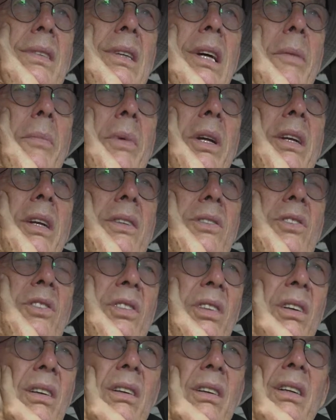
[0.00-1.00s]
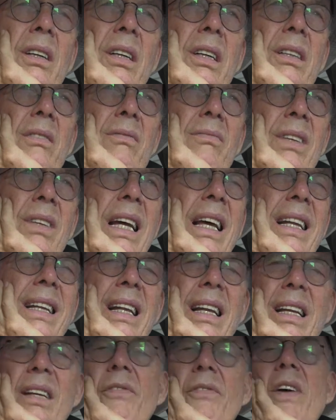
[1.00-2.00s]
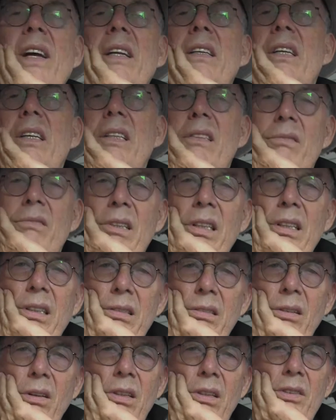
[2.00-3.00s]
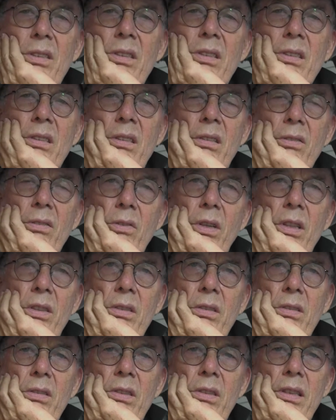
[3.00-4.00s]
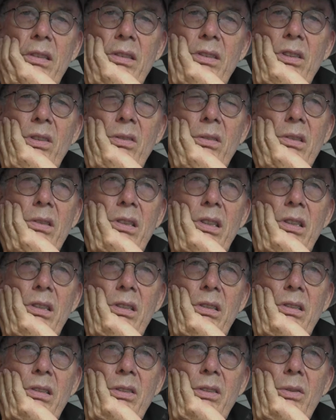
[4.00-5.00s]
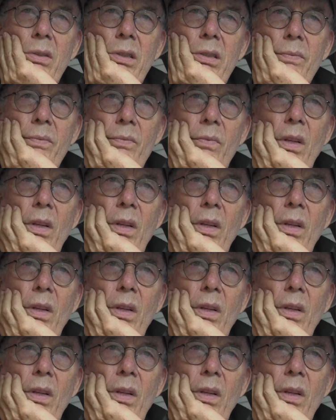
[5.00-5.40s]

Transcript: I mean, it's certainly and then the fact that he, he lost his congressional seat and still continued to do it.